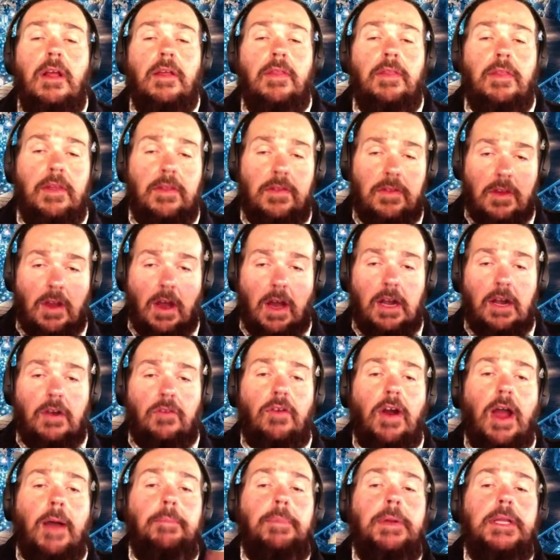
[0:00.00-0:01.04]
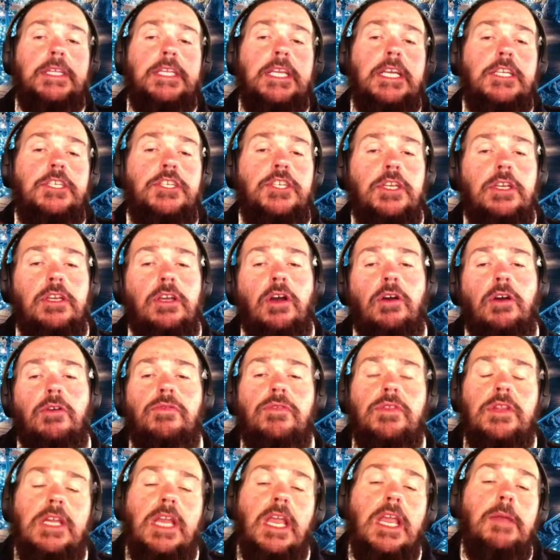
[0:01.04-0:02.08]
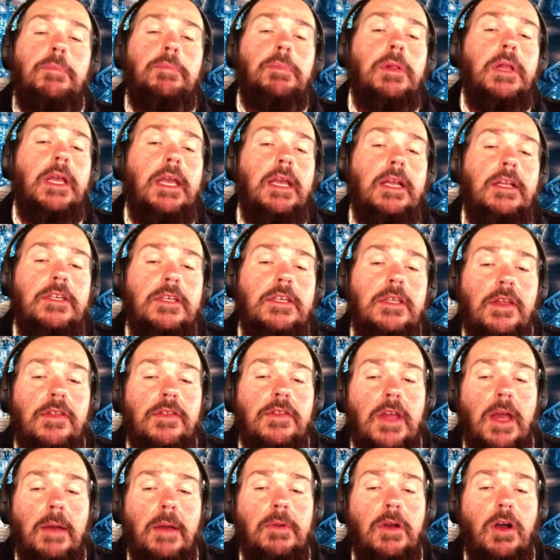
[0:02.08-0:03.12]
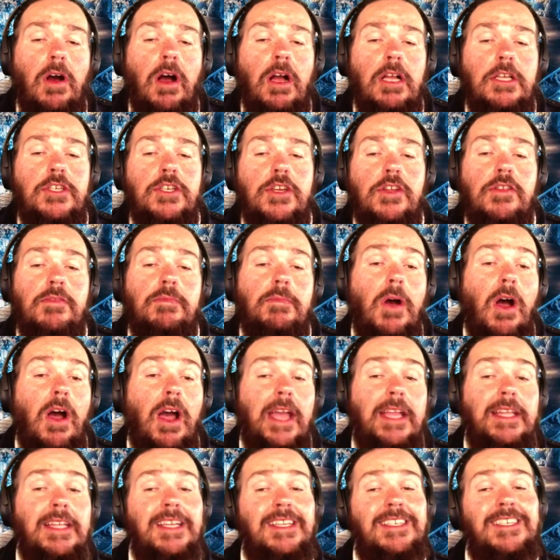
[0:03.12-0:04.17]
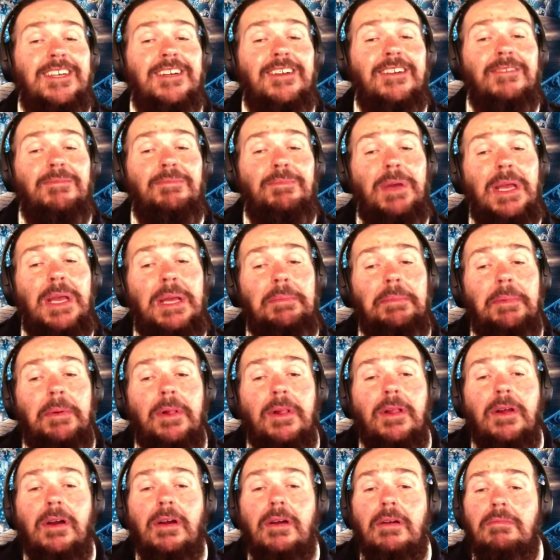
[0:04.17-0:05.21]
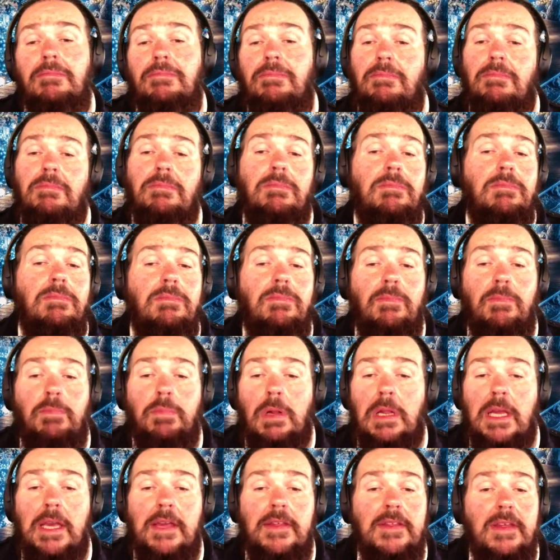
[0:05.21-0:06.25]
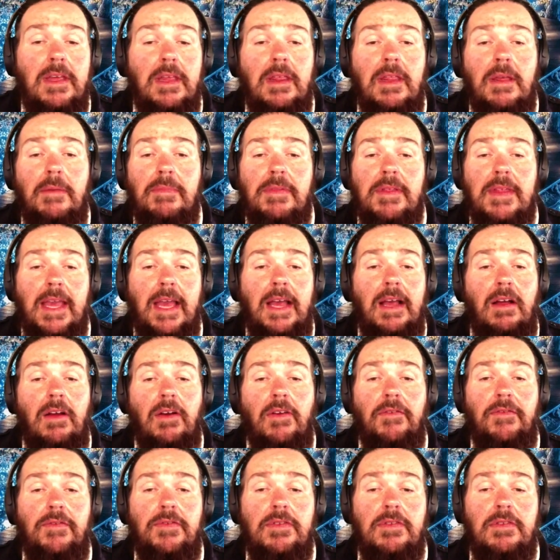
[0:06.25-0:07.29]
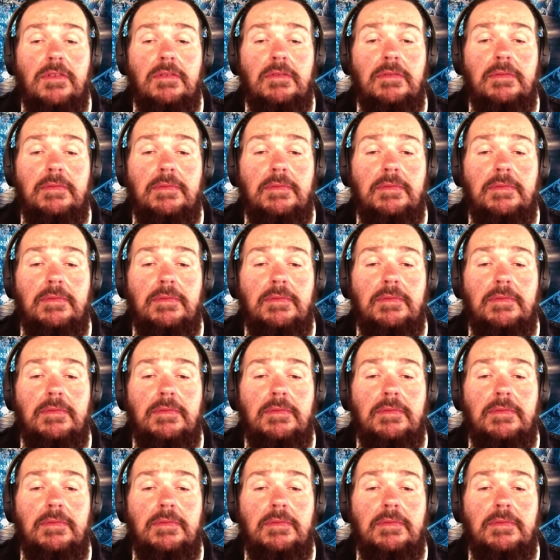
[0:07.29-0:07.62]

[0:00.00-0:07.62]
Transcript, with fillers: This kind of repetition goes deeply into the subconscious mind until people are policing themselves.